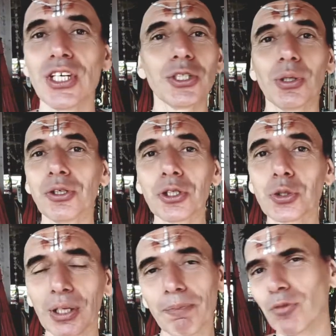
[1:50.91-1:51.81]
you're not
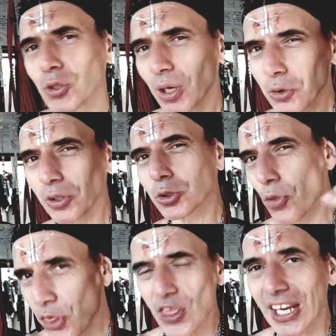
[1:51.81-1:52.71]
going, you are going to
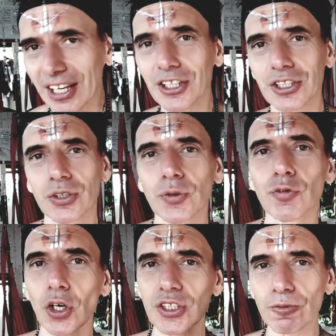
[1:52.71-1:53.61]
think you've
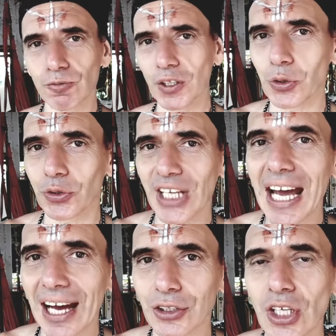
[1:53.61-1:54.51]
got it figured
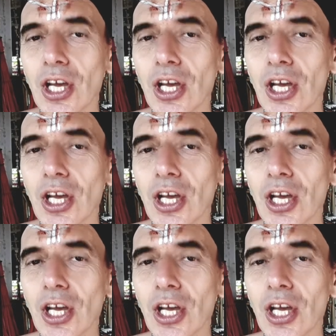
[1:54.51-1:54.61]
out,